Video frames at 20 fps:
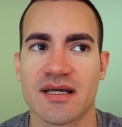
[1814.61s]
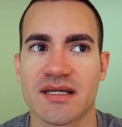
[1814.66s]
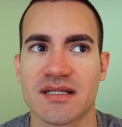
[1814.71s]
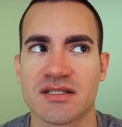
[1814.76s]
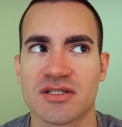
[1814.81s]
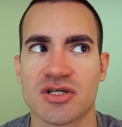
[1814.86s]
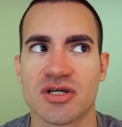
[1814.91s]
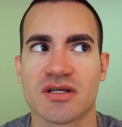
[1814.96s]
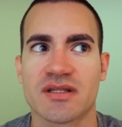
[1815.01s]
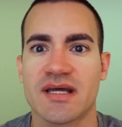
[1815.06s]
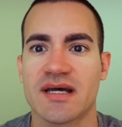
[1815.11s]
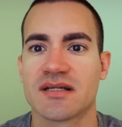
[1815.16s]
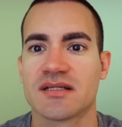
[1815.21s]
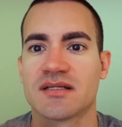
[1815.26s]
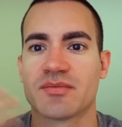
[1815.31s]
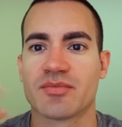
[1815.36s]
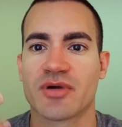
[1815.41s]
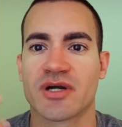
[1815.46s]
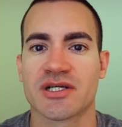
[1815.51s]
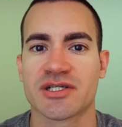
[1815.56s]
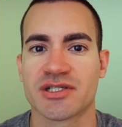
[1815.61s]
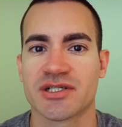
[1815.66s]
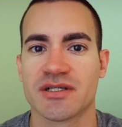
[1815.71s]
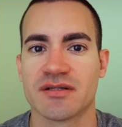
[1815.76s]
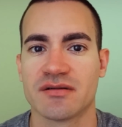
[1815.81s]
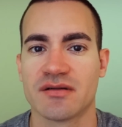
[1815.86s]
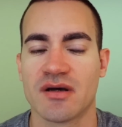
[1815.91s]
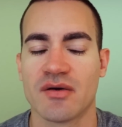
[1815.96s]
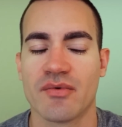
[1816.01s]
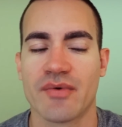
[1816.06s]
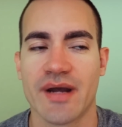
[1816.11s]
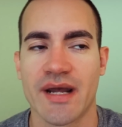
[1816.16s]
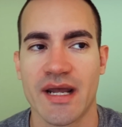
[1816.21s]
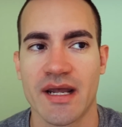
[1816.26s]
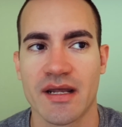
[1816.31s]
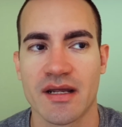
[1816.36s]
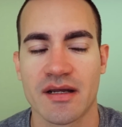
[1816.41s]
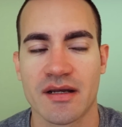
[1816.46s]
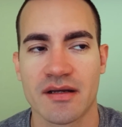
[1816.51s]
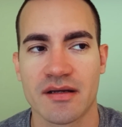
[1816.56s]
Like, it took that depression
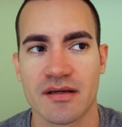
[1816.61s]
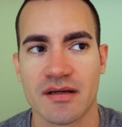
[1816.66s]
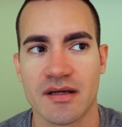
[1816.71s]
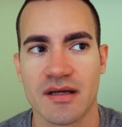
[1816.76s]
away.